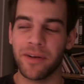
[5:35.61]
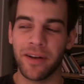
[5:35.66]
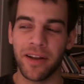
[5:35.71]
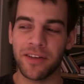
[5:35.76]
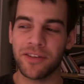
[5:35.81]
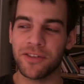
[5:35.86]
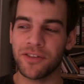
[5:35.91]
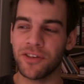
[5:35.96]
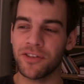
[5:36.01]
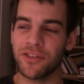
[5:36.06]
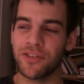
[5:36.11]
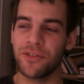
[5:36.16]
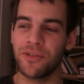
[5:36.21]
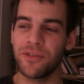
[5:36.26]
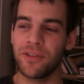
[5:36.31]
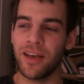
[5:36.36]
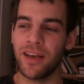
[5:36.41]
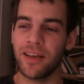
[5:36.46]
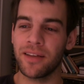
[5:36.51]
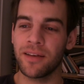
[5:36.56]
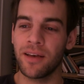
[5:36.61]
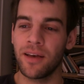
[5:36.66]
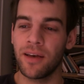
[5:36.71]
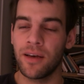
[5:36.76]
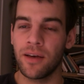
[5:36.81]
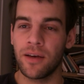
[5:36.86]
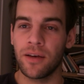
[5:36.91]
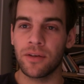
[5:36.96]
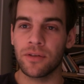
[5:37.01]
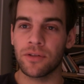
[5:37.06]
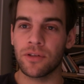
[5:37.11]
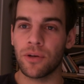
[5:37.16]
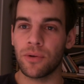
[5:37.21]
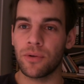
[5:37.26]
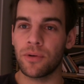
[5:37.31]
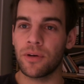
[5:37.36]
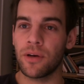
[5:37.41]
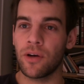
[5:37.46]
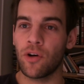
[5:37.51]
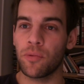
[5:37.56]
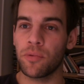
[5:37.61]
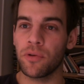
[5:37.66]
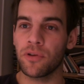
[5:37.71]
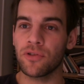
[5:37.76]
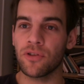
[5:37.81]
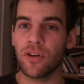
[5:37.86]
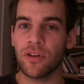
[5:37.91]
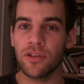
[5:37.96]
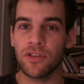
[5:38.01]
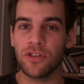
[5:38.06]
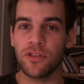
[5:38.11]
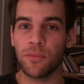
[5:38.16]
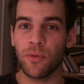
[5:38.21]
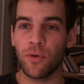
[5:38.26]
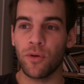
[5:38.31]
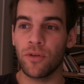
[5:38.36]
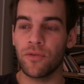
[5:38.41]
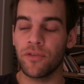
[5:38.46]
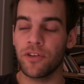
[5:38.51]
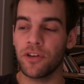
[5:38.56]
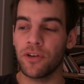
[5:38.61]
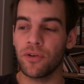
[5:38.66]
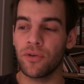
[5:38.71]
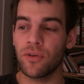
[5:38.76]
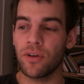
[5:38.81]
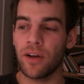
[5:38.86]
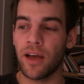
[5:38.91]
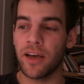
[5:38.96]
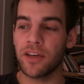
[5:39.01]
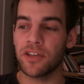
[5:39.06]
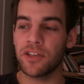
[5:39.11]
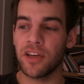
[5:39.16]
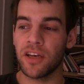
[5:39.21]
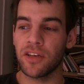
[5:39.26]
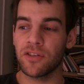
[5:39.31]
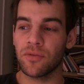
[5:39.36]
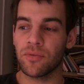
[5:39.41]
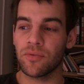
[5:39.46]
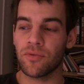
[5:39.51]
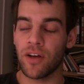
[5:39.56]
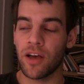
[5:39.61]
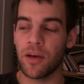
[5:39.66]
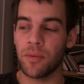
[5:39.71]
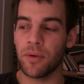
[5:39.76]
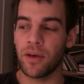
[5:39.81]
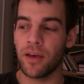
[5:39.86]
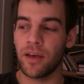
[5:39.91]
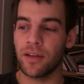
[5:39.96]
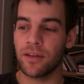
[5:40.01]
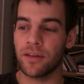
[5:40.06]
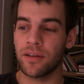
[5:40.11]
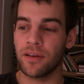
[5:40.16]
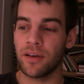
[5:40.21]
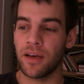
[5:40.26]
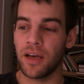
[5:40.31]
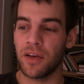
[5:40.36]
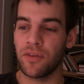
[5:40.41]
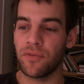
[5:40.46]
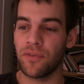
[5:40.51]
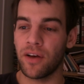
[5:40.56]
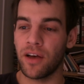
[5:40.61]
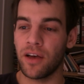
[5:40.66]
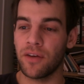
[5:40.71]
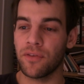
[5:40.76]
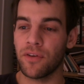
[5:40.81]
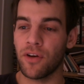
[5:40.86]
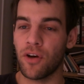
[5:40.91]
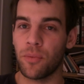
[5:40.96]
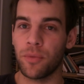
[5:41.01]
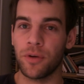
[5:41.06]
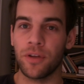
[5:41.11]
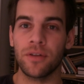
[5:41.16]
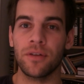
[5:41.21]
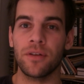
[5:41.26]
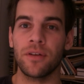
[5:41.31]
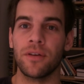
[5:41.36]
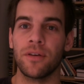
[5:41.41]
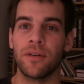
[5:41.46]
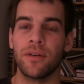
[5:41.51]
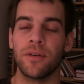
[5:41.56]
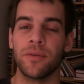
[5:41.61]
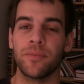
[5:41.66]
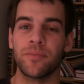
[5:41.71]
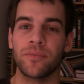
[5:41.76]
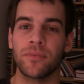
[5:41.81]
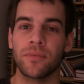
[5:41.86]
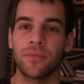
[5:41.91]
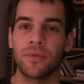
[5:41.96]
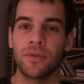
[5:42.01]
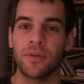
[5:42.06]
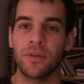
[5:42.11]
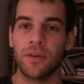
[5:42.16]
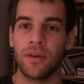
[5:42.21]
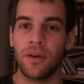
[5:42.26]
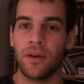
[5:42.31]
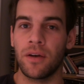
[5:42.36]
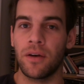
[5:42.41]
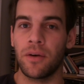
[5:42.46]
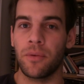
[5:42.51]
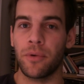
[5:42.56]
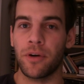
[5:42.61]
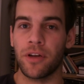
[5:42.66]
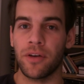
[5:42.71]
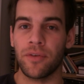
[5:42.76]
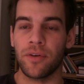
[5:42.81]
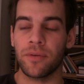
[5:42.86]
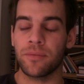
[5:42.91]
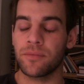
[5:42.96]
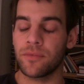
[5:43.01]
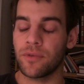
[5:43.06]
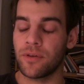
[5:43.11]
Let's just do that. So I hope you enjoyed this small video. Like, share, subscribe, and high five, comment, whatever.